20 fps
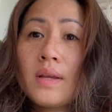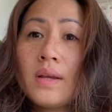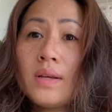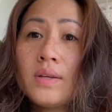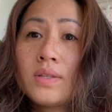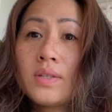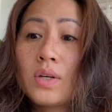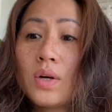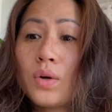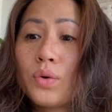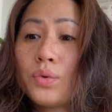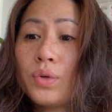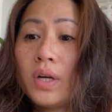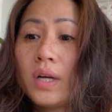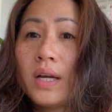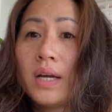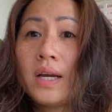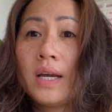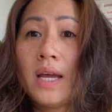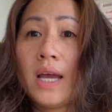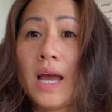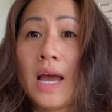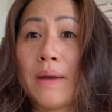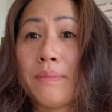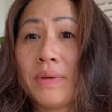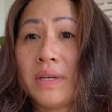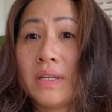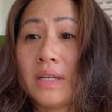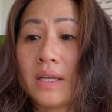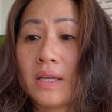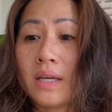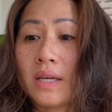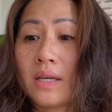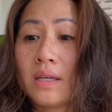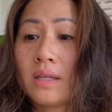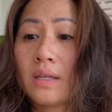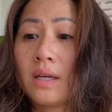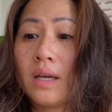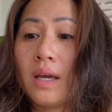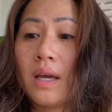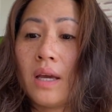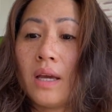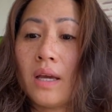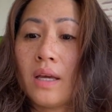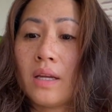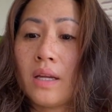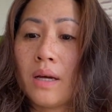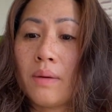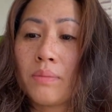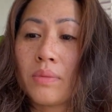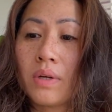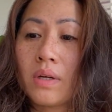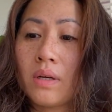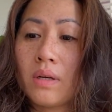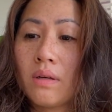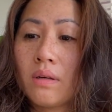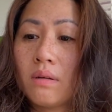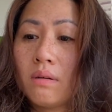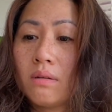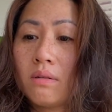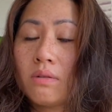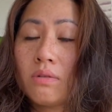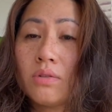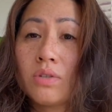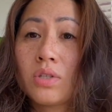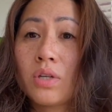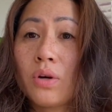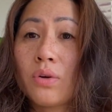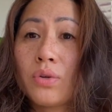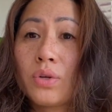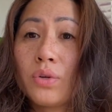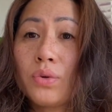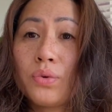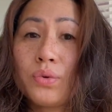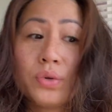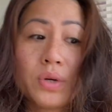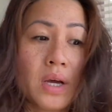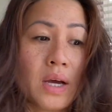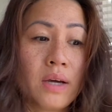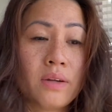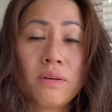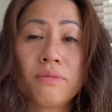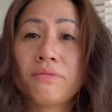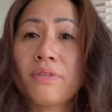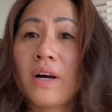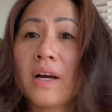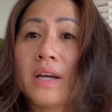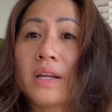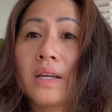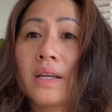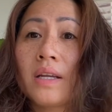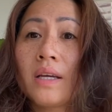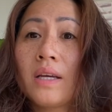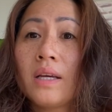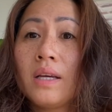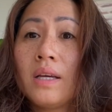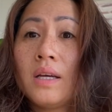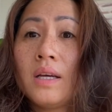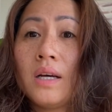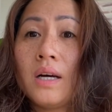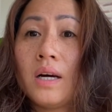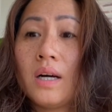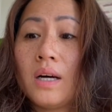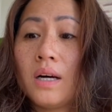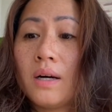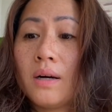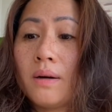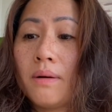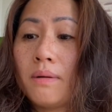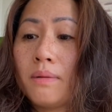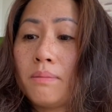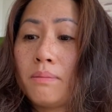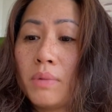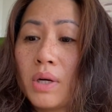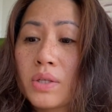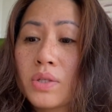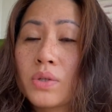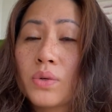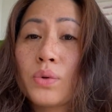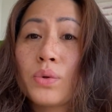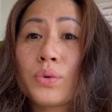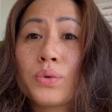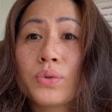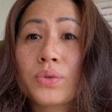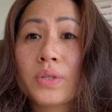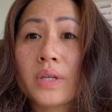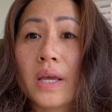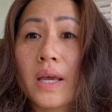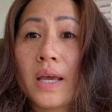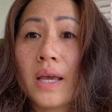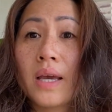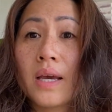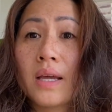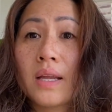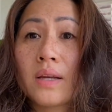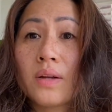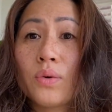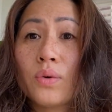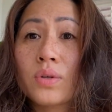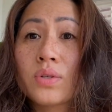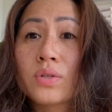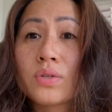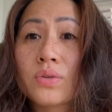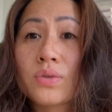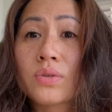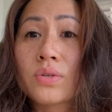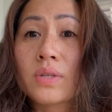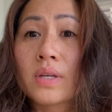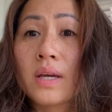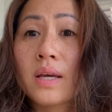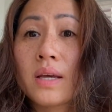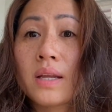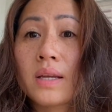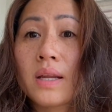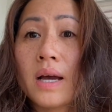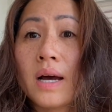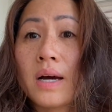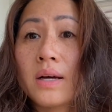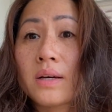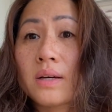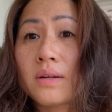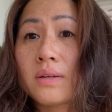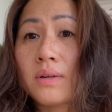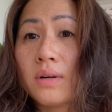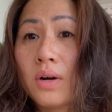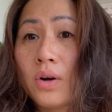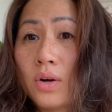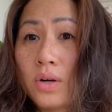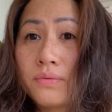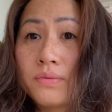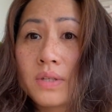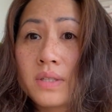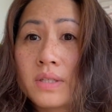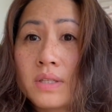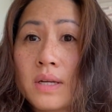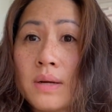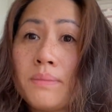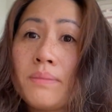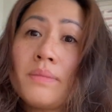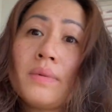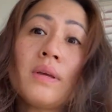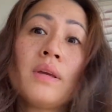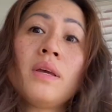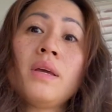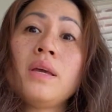So happy digging, and I'm gonna show you how to find mussels and oysters and how to harvest them.